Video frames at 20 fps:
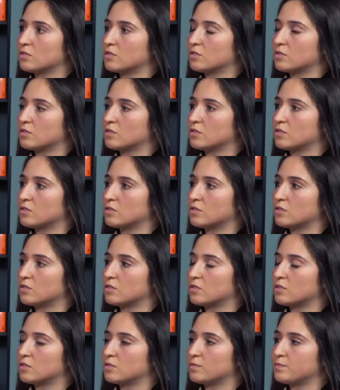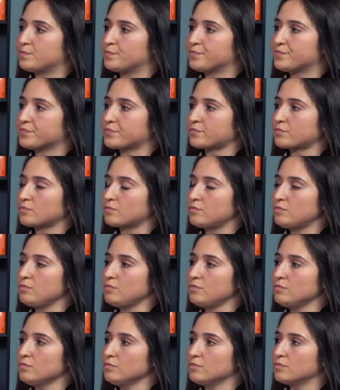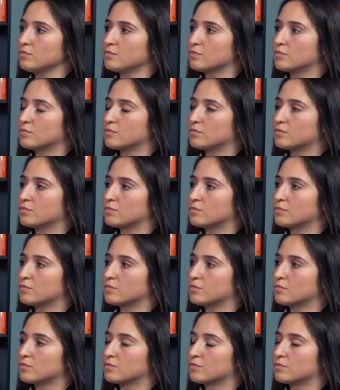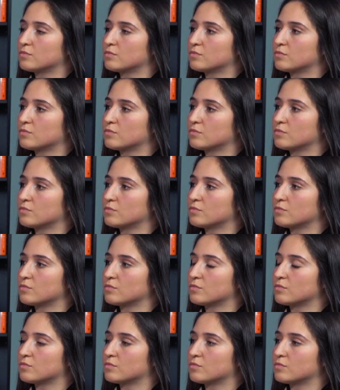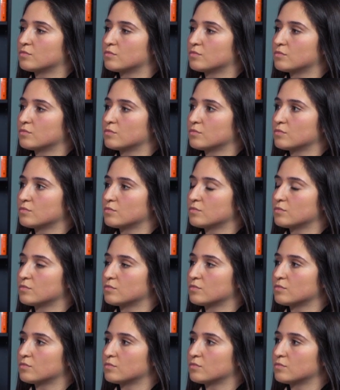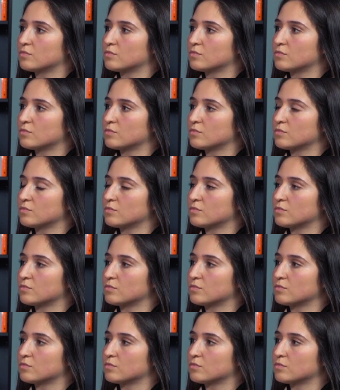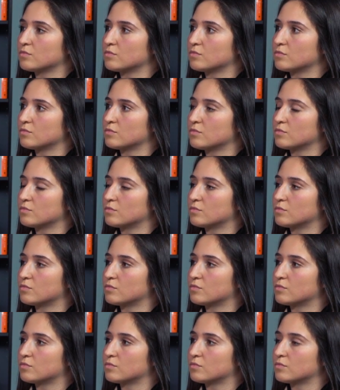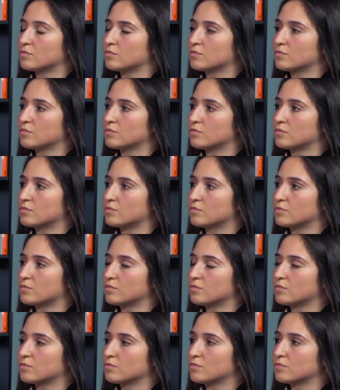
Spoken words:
No words are spoken by the person on screen.